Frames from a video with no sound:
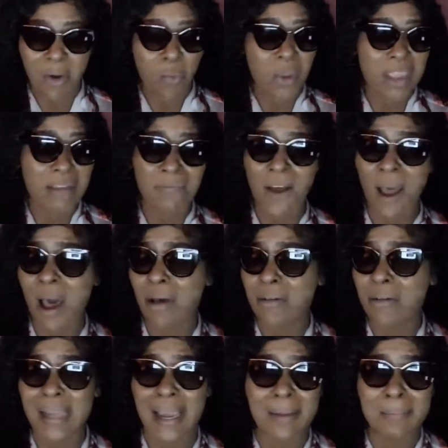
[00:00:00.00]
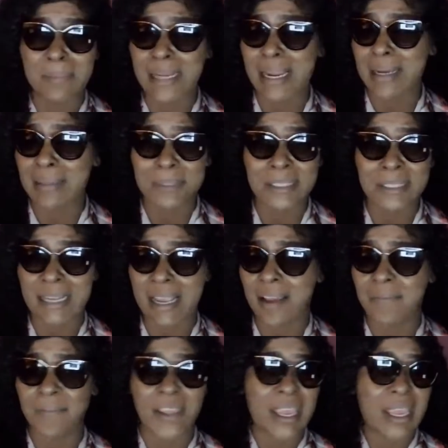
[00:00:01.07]
We've all done dumb
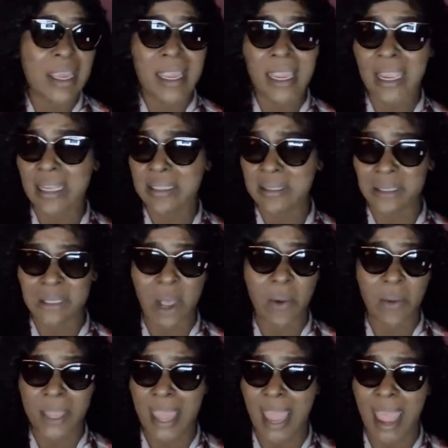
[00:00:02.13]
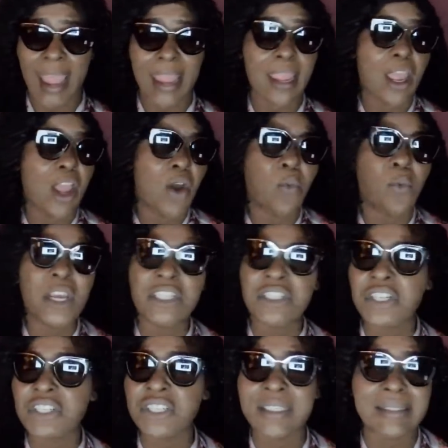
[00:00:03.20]
stuff. It's okay. We
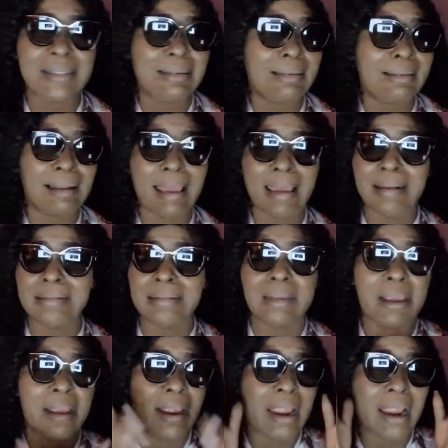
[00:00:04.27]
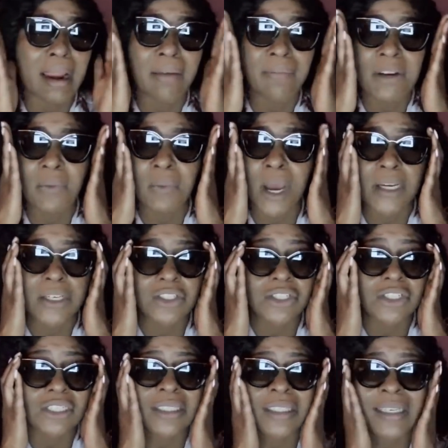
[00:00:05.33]
should just everyone
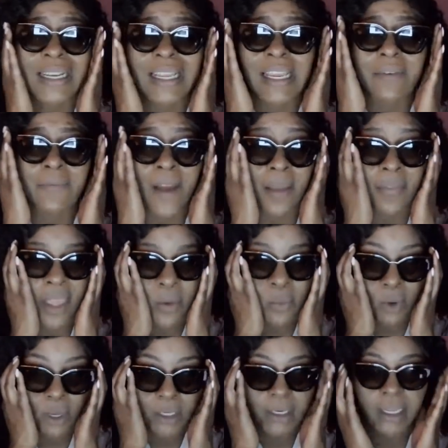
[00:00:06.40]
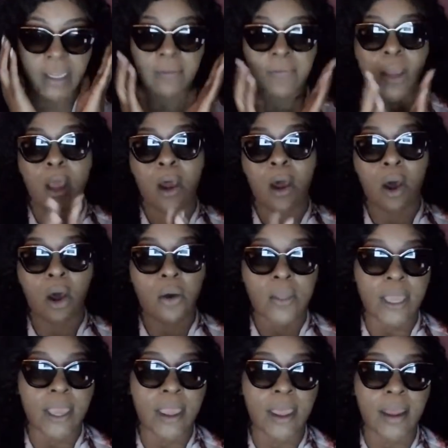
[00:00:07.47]
should just live how they want to live. Oh
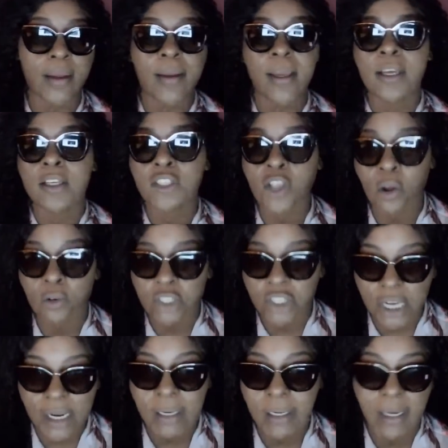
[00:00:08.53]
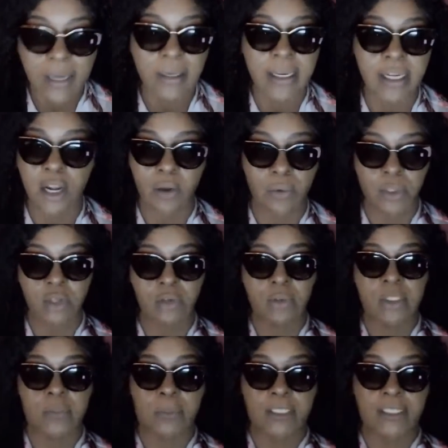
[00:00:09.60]
yeah? So she clearly don't
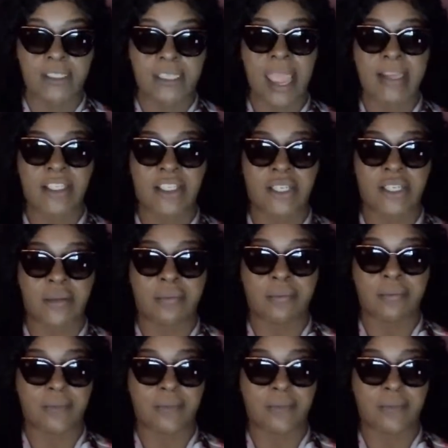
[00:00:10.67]
use protection.